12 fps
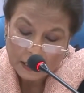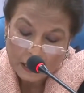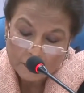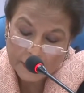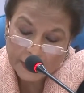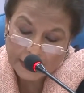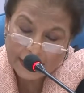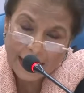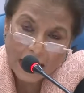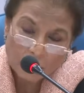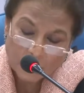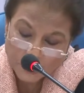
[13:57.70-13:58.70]
may
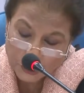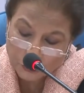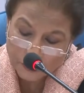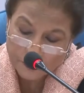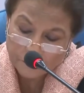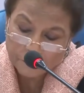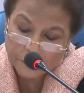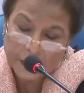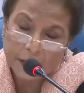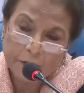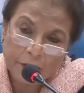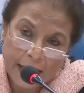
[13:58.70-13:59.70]
allow us to
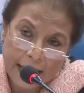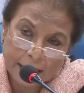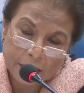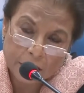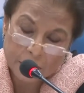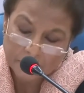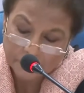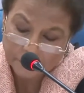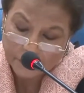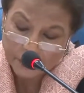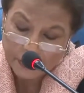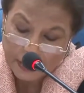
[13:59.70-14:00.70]
infer that
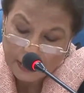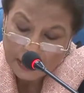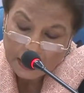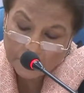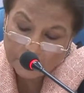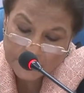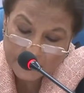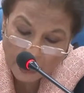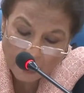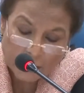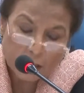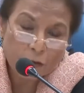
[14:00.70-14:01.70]
if
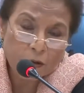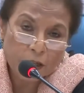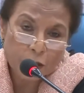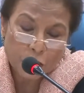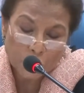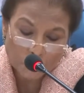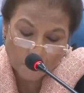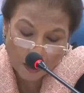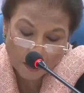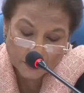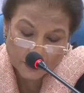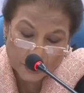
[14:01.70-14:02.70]
Islamic religious
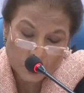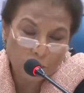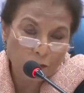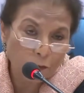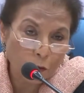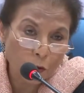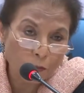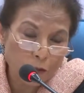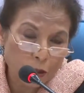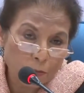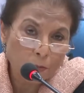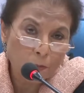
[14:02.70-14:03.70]
parties
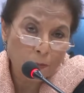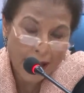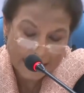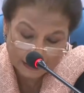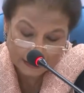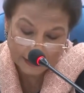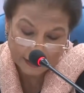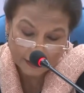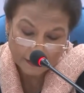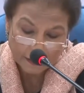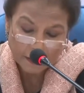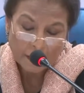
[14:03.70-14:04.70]
performed badly,
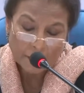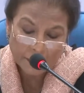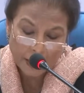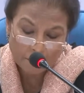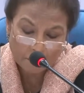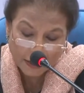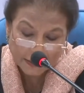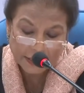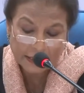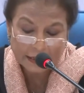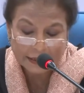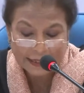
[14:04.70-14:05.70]
there
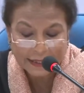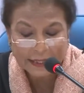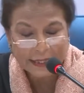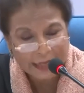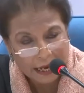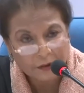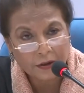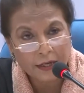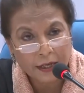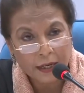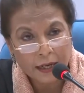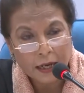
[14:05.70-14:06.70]
must
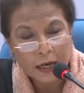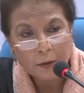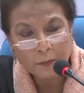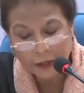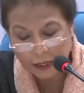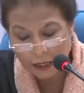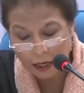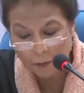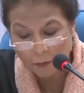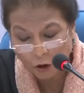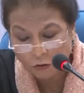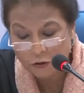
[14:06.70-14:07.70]
necessarily be a
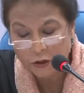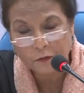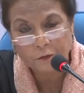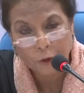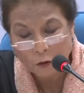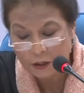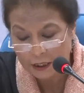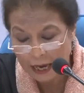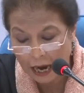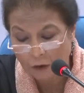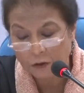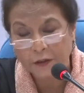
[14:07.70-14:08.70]
moderate voter
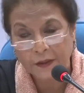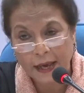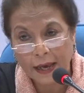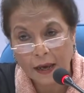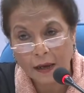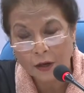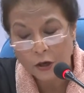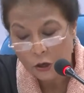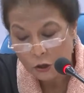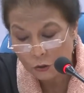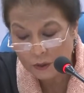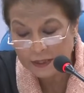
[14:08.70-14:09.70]
out there
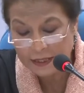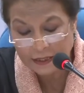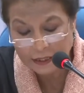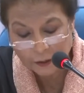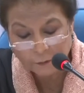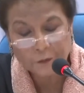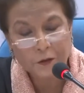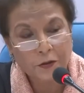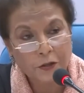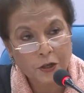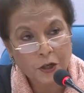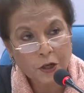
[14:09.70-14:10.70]
who is
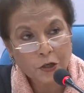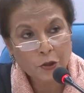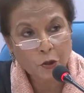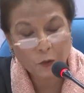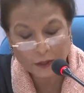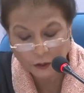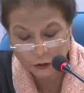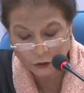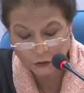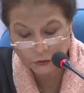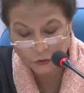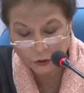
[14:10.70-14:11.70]
indifferent to
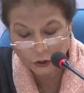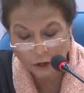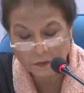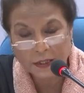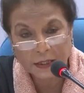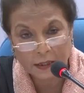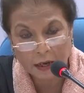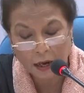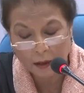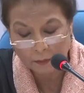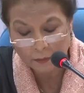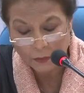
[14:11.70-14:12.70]
questions of
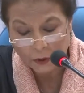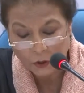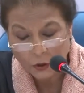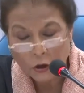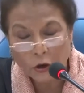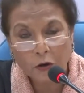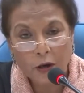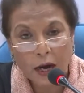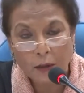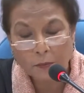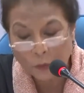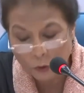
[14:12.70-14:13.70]
Islam or
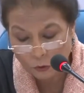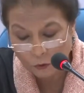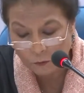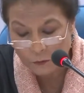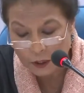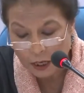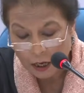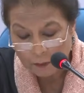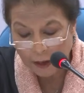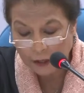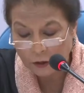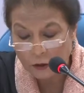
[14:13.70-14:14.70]
unmoved
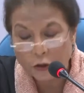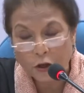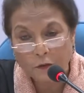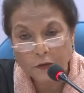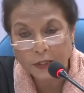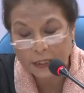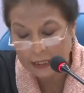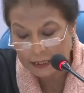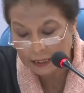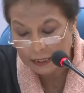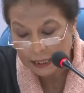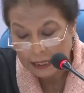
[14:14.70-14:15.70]
by controversies
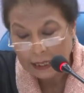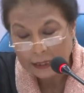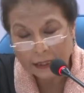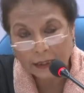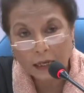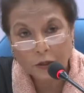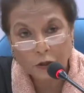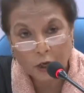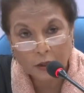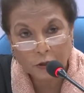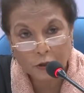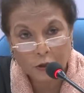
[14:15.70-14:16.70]
that are
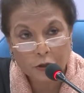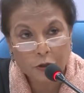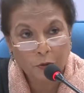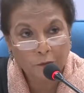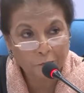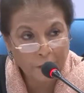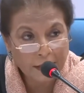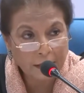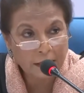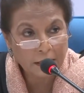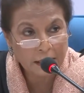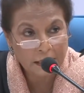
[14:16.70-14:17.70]
judged to
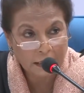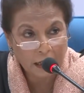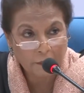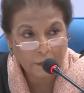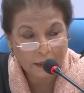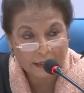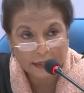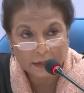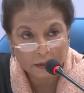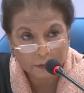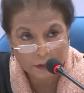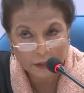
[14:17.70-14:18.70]
offend Islamic
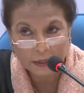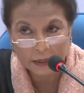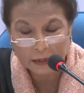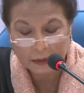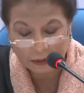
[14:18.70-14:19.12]
sensibilities.